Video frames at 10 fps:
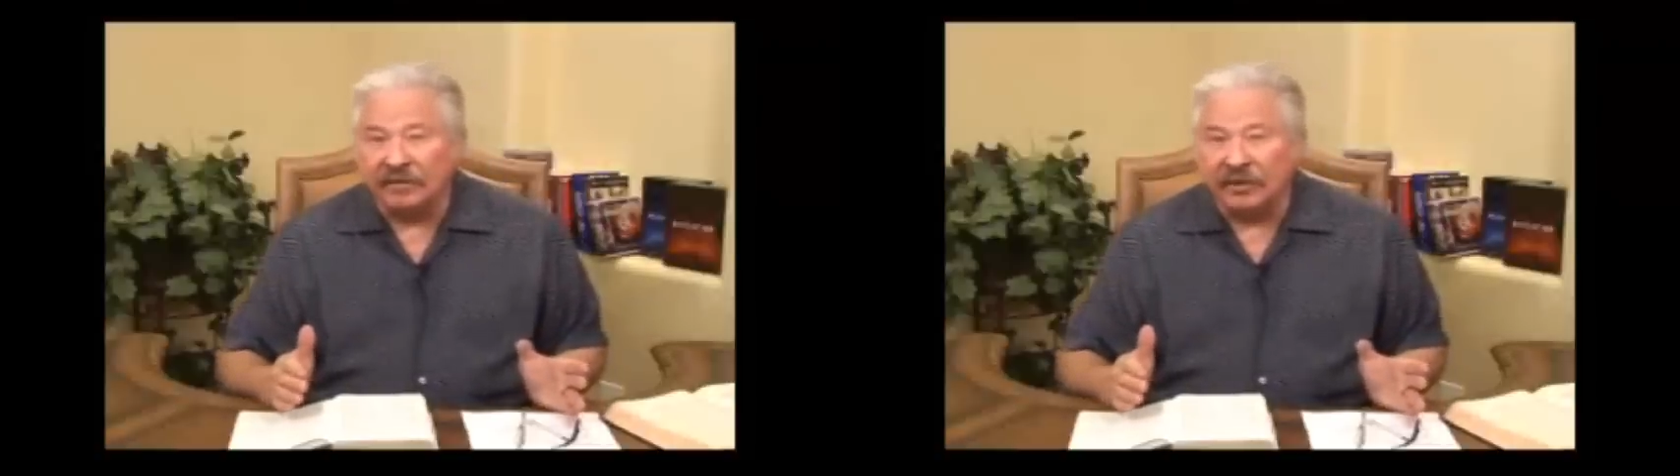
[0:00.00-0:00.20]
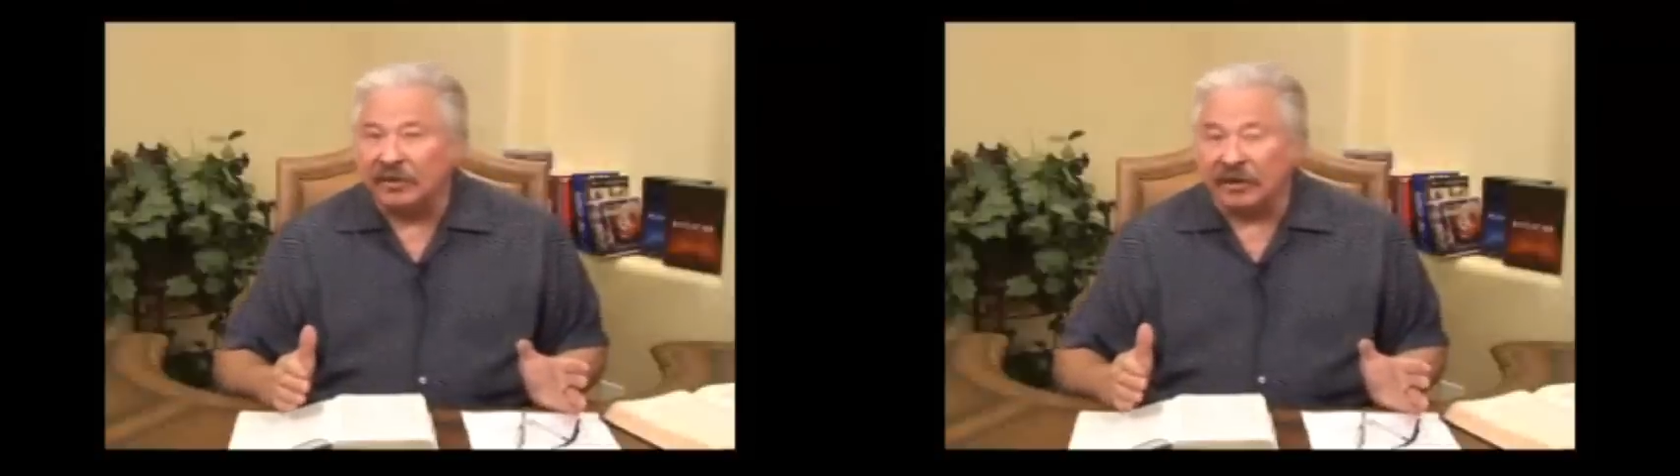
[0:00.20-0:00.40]

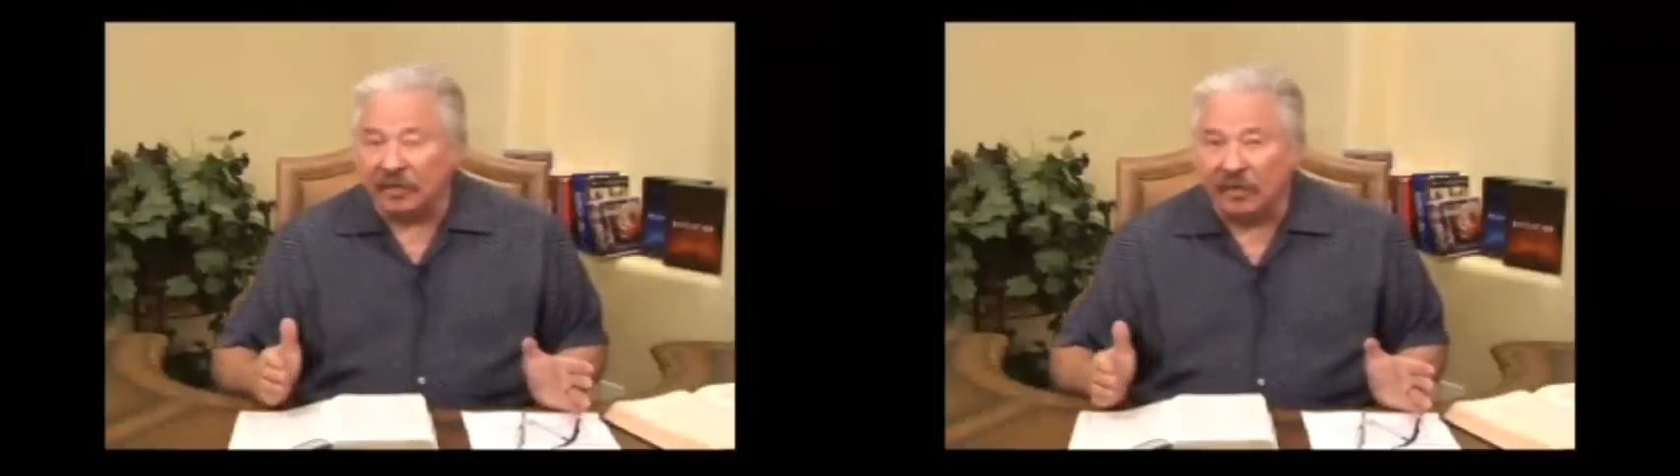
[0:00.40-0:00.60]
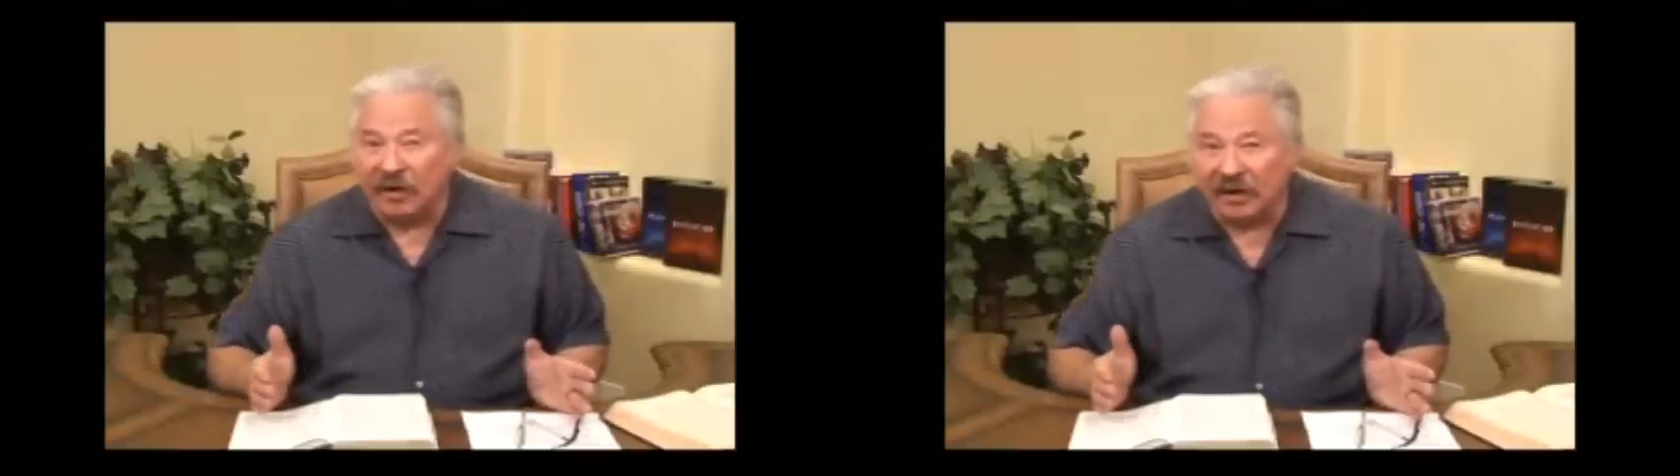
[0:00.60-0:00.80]

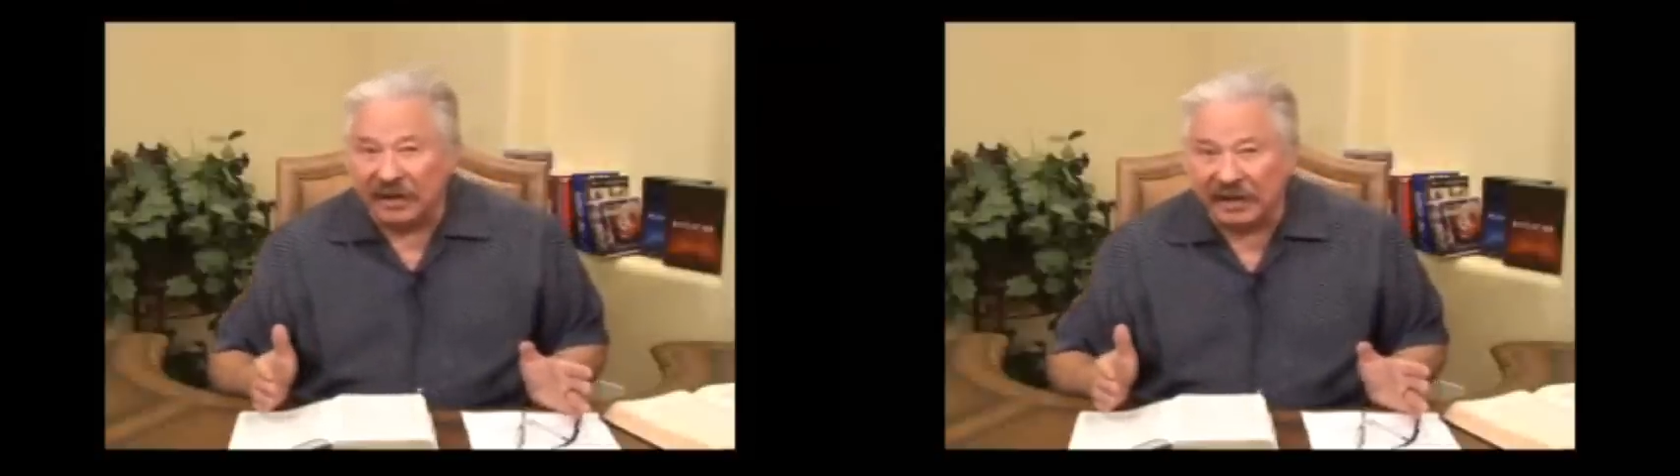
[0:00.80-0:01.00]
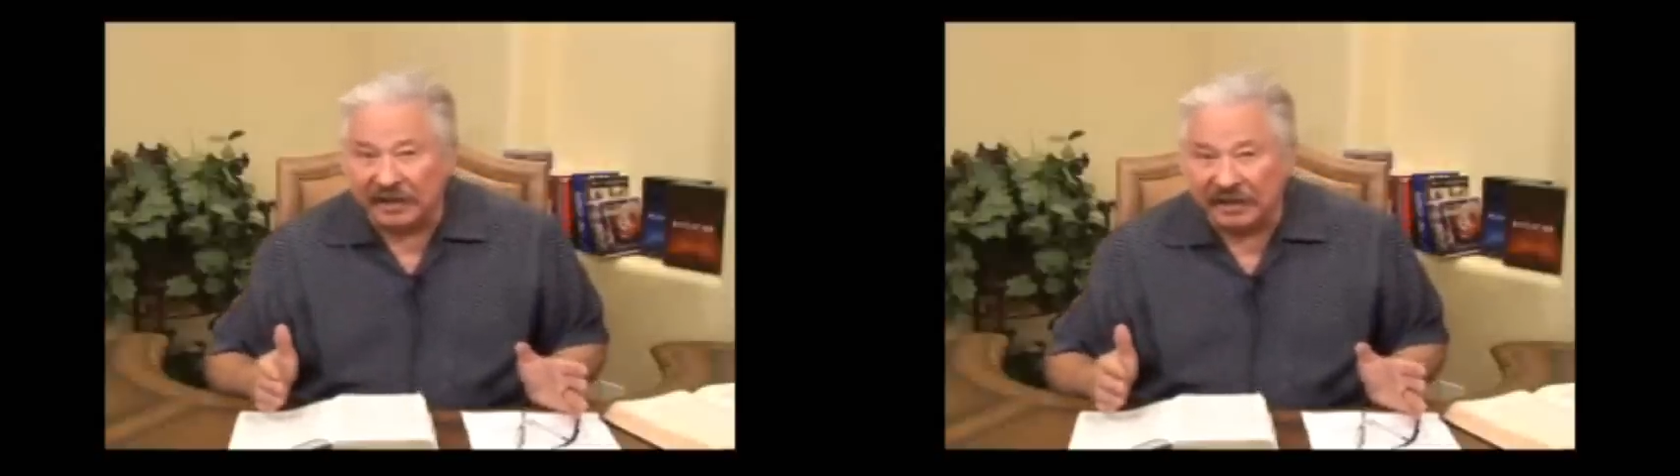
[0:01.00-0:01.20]
nuclear
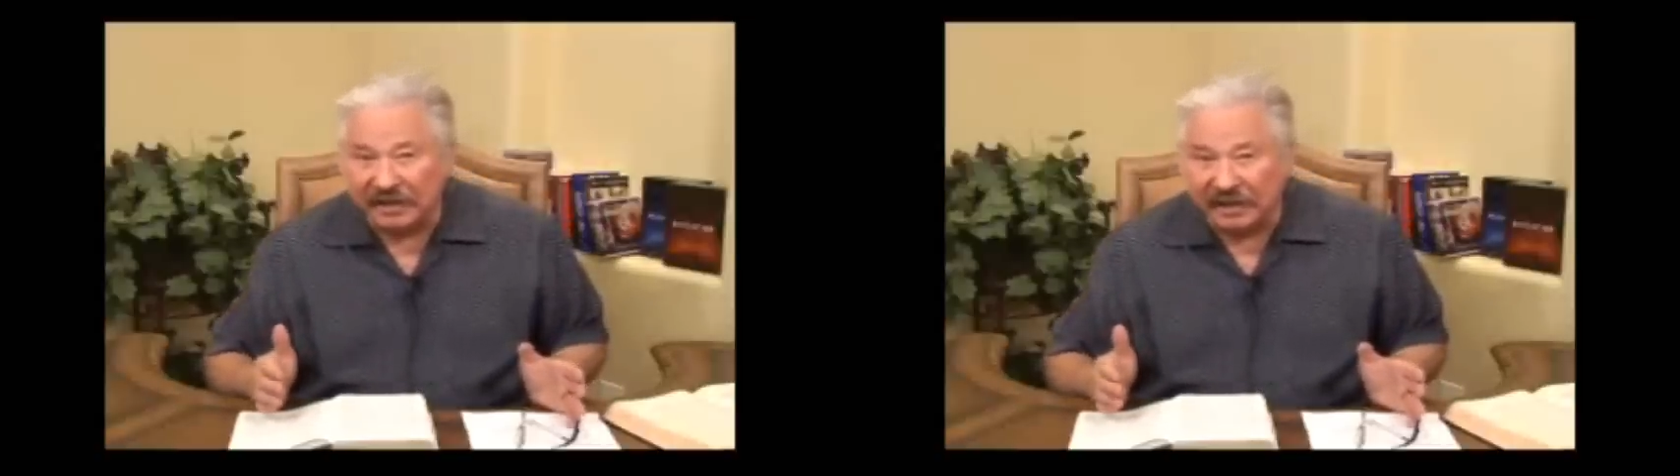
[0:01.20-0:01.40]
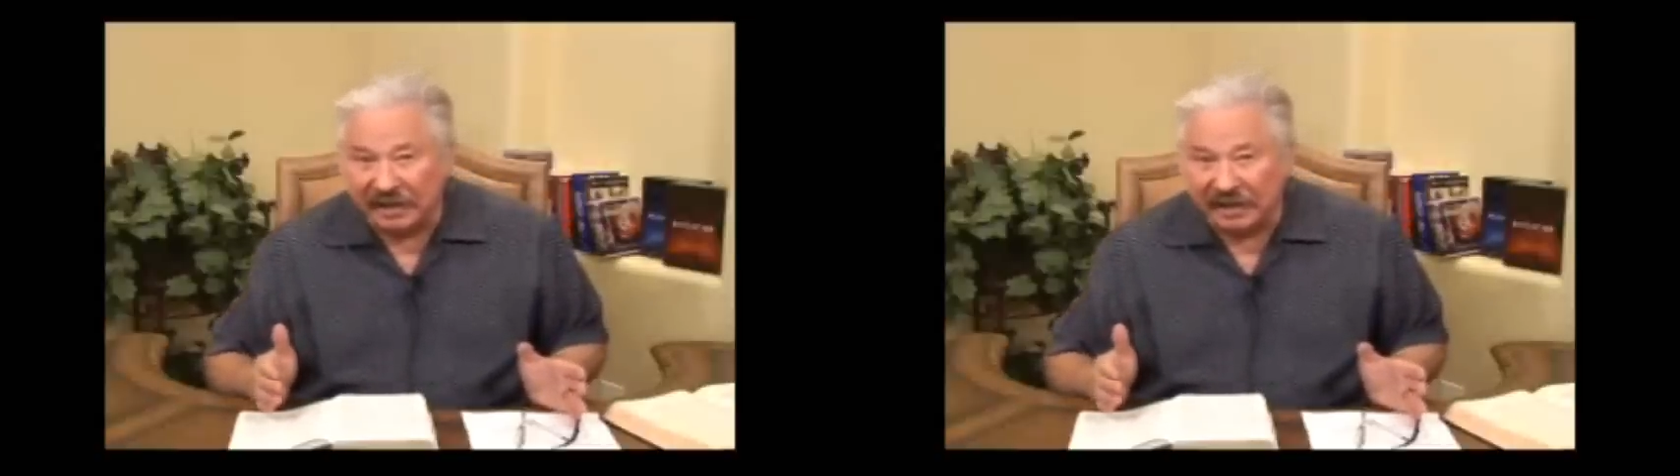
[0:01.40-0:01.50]
warhead